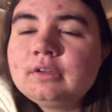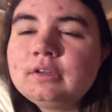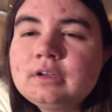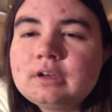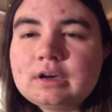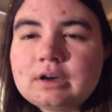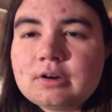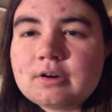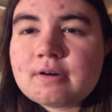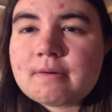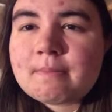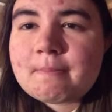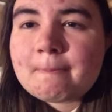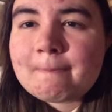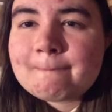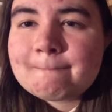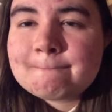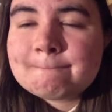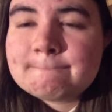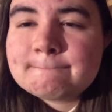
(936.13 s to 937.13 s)

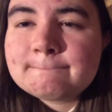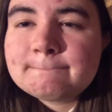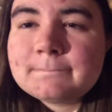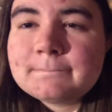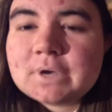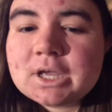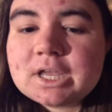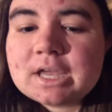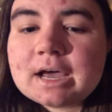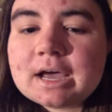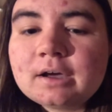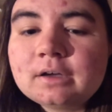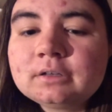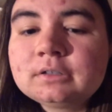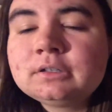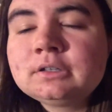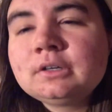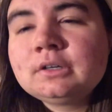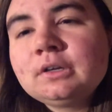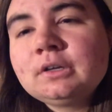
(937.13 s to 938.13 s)
But yeah.
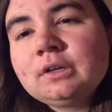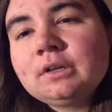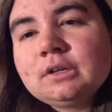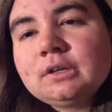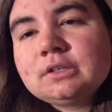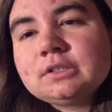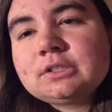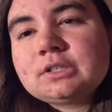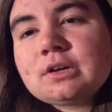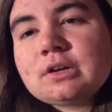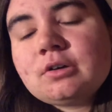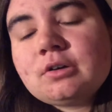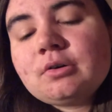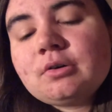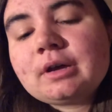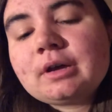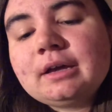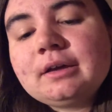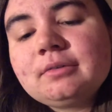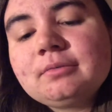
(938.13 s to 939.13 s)
So,
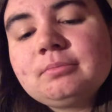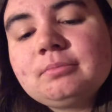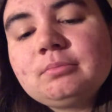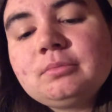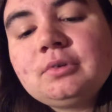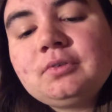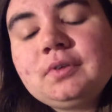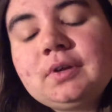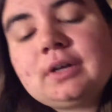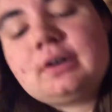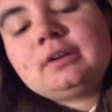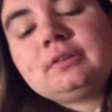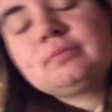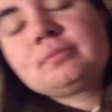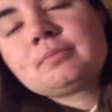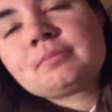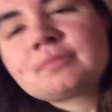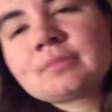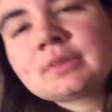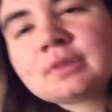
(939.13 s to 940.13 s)
okay, moving on.
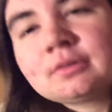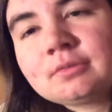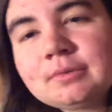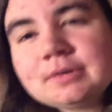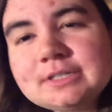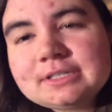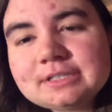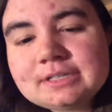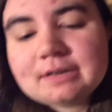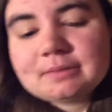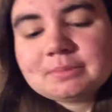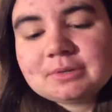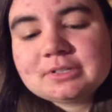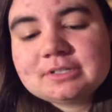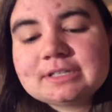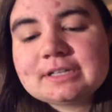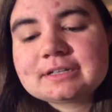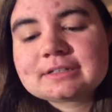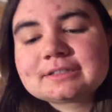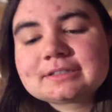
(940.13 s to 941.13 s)
Reason number
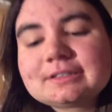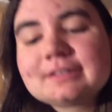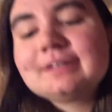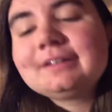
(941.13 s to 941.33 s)
6.